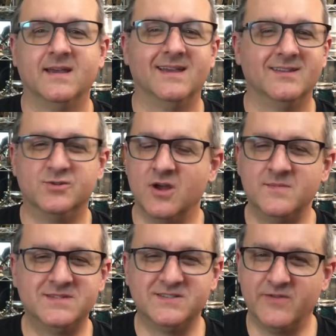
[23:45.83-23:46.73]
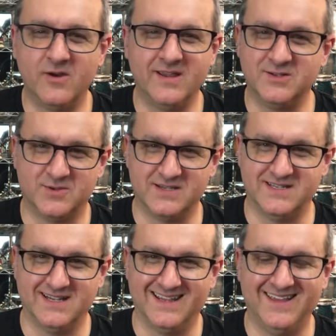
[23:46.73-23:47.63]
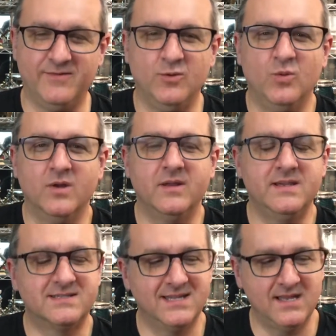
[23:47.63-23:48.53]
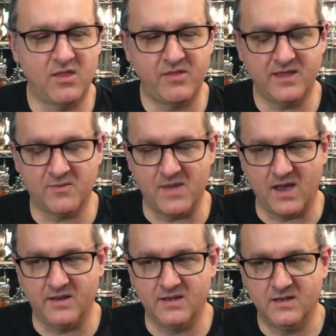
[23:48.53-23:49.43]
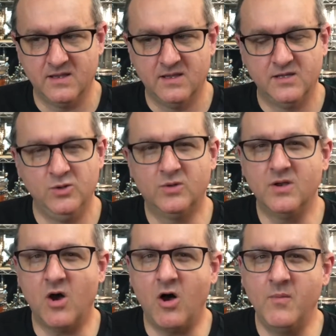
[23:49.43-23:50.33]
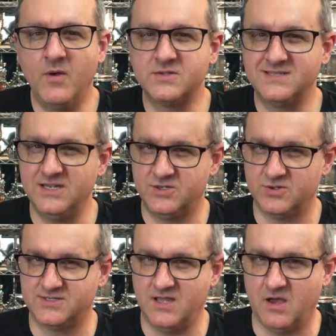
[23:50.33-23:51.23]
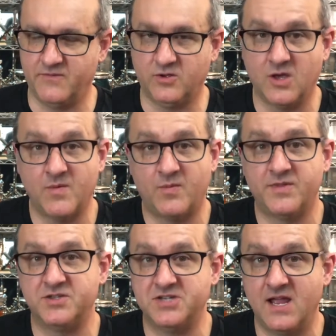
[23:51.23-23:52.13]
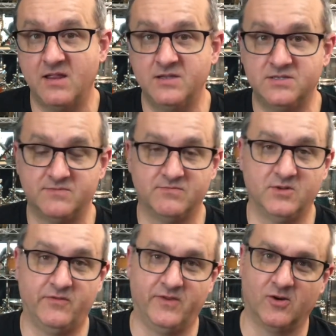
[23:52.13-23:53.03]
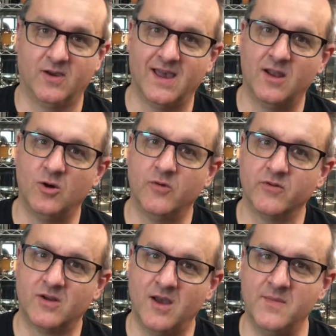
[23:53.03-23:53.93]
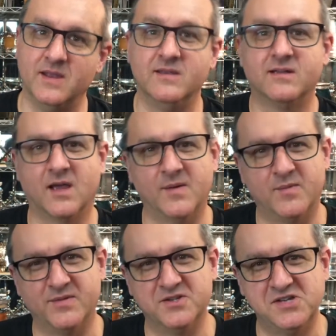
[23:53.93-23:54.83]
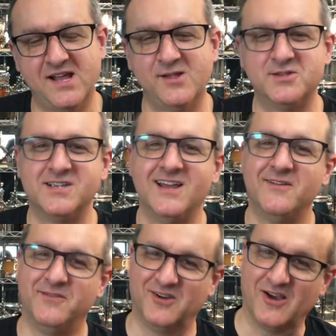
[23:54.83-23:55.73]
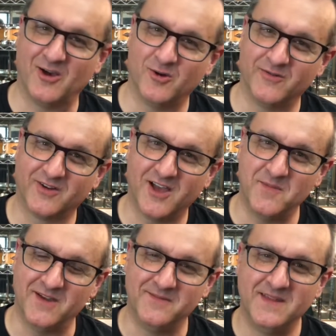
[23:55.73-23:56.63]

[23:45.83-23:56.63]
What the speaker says: Drums is very interesting. If you really sit and think about it, you can almost teach yourself. You come up with a challenge, you figure out how to overcome it. Come up with a challenge, figure out how to overcome it.